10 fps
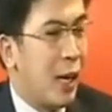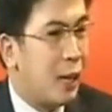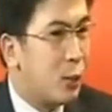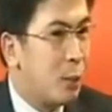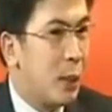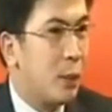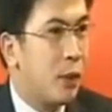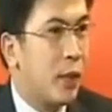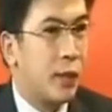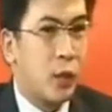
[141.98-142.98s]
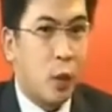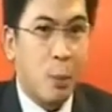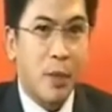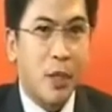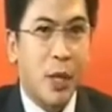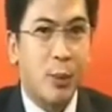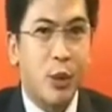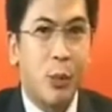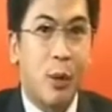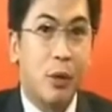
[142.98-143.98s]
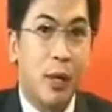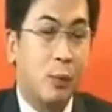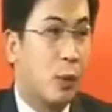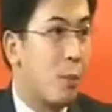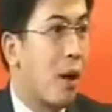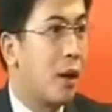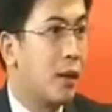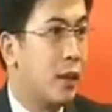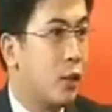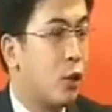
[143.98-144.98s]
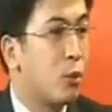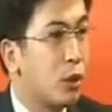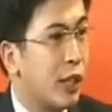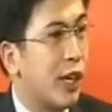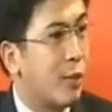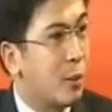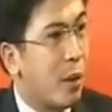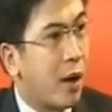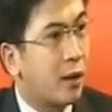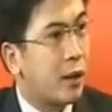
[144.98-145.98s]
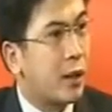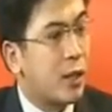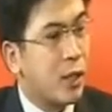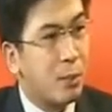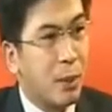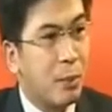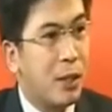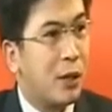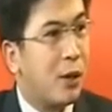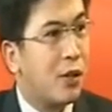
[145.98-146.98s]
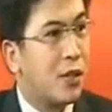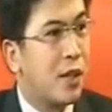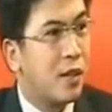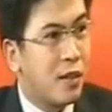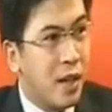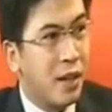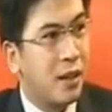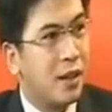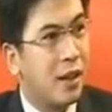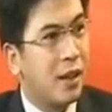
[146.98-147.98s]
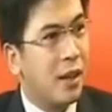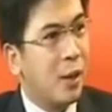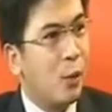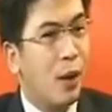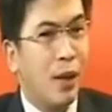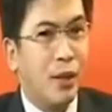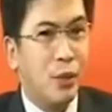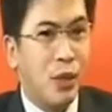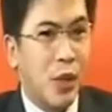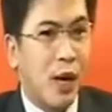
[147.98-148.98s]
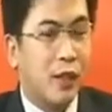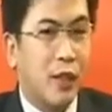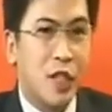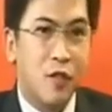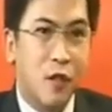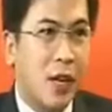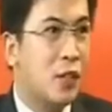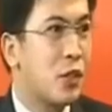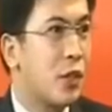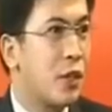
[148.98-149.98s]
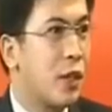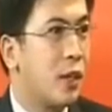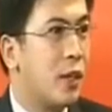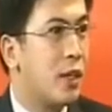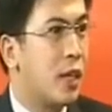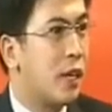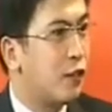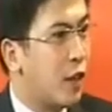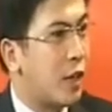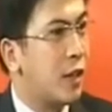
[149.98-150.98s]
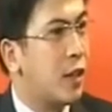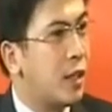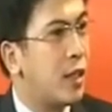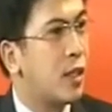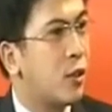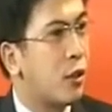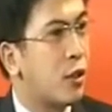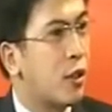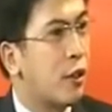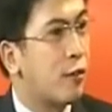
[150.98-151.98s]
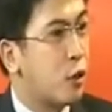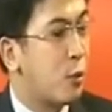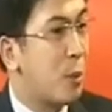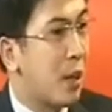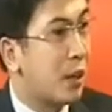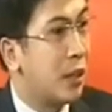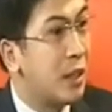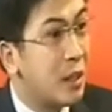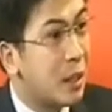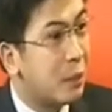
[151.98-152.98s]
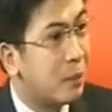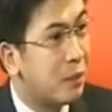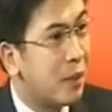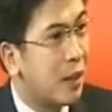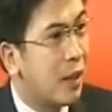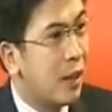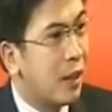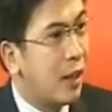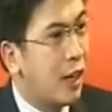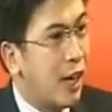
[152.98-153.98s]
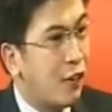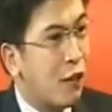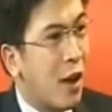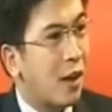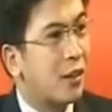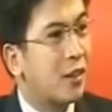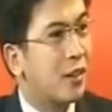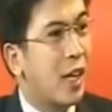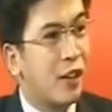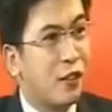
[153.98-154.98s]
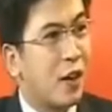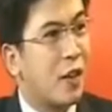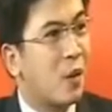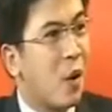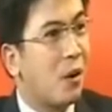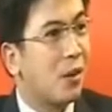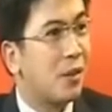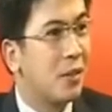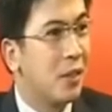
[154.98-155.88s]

A lot of people get the wrong perception about network marketing or multi-level marketing. It's simply because they think when you start in this venture, it is a very easy source of supplemental income. In fact, they're very wrong.